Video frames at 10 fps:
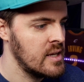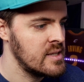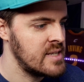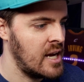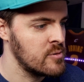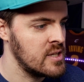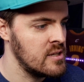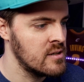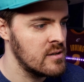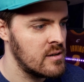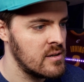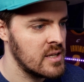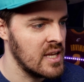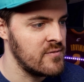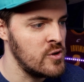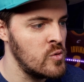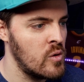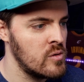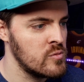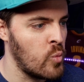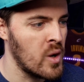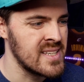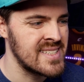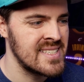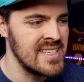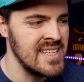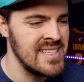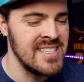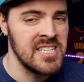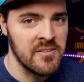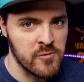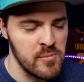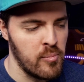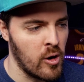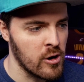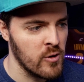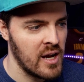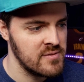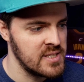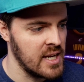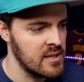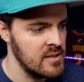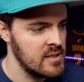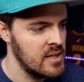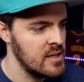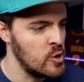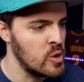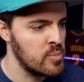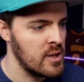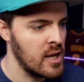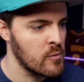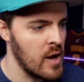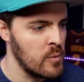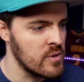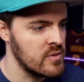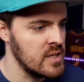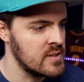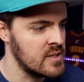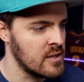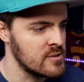Down here, if you want to see different bar graph data, you can play around with these here.